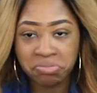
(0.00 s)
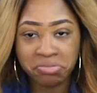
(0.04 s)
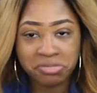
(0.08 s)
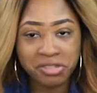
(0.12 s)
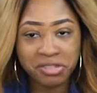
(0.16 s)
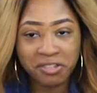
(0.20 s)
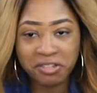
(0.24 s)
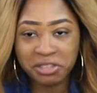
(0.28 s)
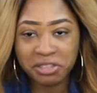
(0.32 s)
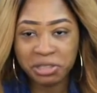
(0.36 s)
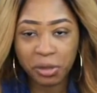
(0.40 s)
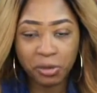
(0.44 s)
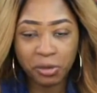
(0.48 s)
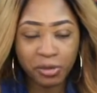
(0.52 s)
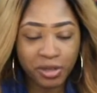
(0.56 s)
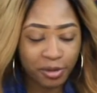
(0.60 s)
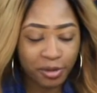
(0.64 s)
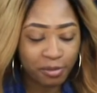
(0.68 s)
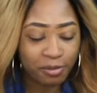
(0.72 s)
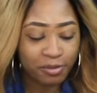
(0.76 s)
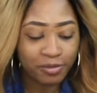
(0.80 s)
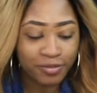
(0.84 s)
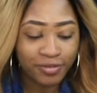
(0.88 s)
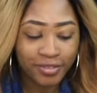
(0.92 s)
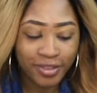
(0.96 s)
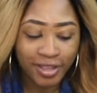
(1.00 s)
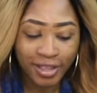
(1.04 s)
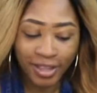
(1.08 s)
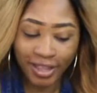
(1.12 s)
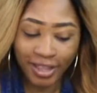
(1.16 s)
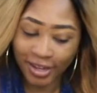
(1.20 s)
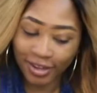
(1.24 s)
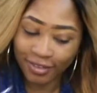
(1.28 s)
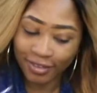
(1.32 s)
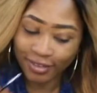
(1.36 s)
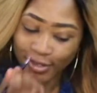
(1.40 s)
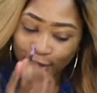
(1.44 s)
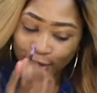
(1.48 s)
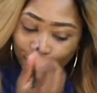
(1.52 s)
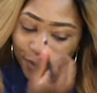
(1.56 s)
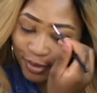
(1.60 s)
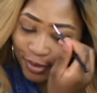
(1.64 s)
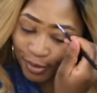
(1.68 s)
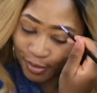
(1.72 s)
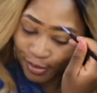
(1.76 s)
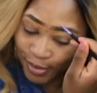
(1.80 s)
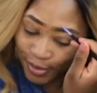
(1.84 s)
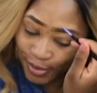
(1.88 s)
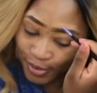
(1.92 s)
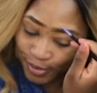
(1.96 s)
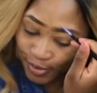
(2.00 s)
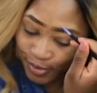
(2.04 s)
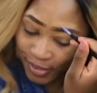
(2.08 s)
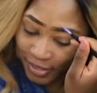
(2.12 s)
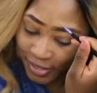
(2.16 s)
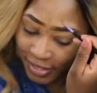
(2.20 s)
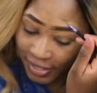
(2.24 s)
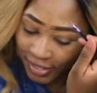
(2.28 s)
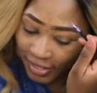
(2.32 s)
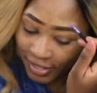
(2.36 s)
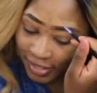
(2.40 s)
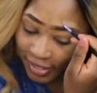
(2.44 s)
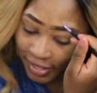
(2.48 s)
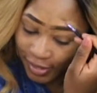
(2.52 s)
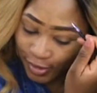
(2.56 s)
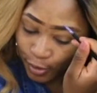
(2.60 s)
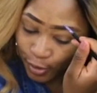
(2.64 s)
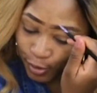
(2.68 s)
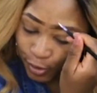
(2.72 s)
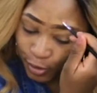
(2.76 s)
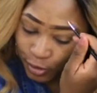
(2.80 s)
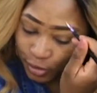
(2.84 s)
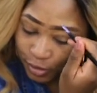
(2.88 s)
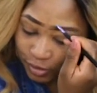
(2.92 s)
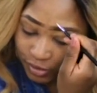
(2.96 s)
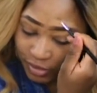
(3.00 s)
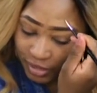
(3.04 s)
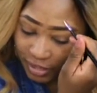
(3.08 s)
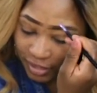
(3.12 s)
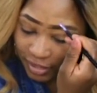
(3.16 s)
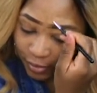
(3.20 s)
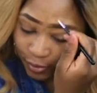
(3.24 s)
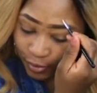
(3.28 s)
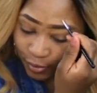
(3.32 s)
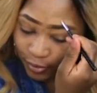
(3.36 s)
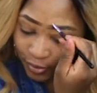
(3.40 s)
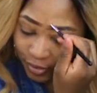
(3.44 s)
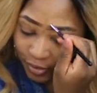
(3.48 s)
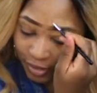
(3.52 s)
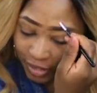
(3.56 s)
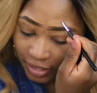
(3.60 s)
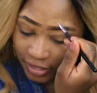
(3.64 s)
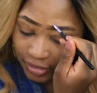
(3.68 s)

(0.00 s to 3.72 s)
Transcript: Never told them. I never told them I was making a YouTube channel.